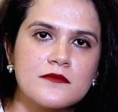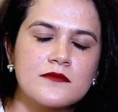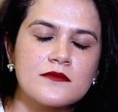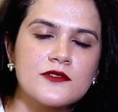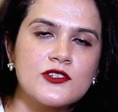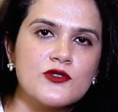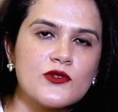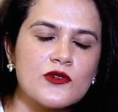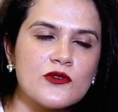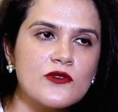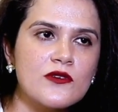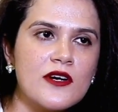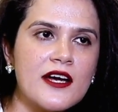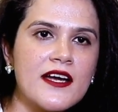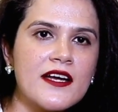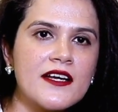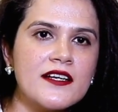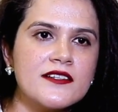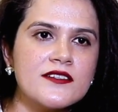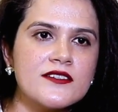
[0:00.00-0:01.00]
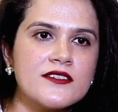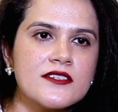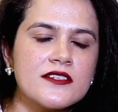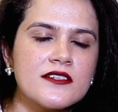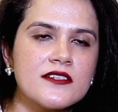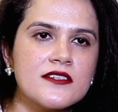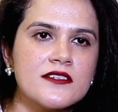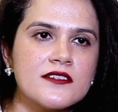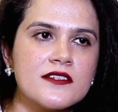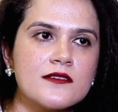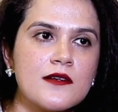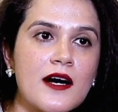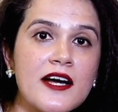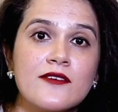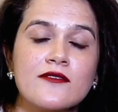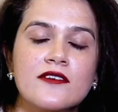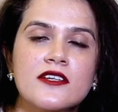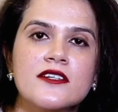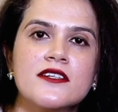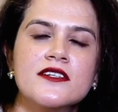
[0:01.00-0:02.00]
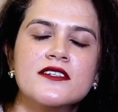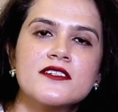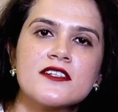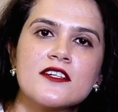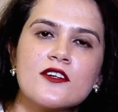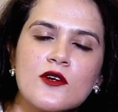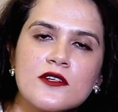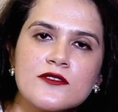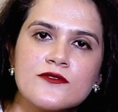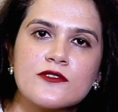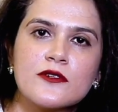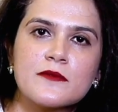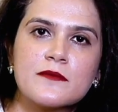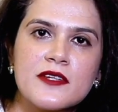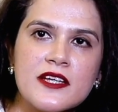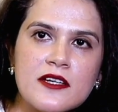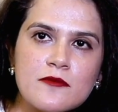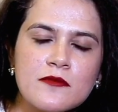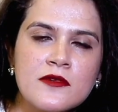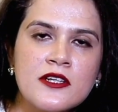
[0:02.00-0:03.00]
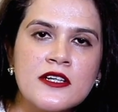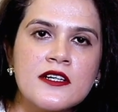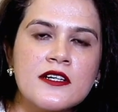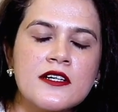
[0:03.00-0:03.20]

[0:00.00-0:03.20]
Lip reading: you know, and I've learned a lot from them.